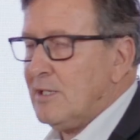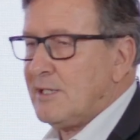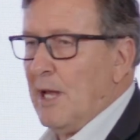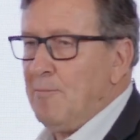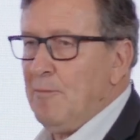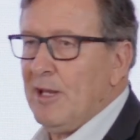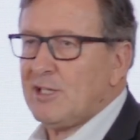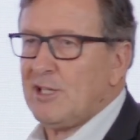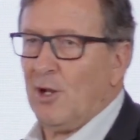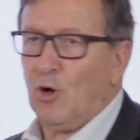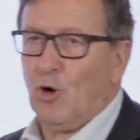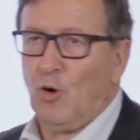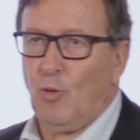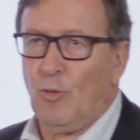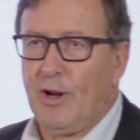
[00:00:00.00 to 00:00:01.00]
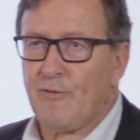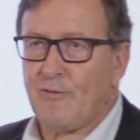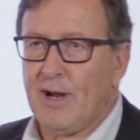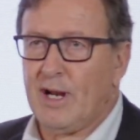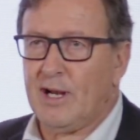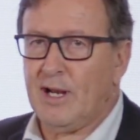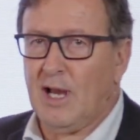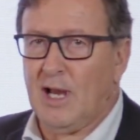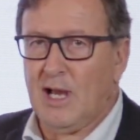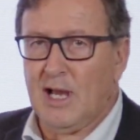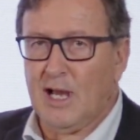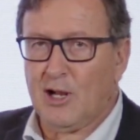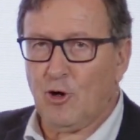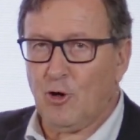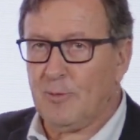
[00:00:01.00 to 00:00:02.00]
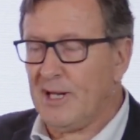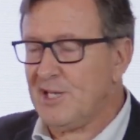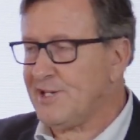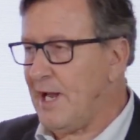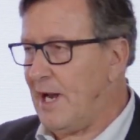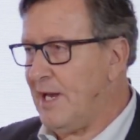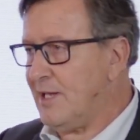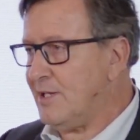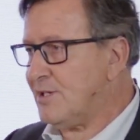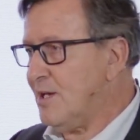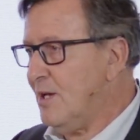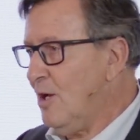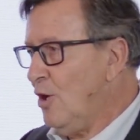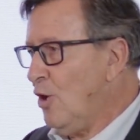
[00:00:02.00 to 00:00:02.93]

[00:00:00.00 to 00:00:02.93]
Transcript: Some years ago, we ran a global challenge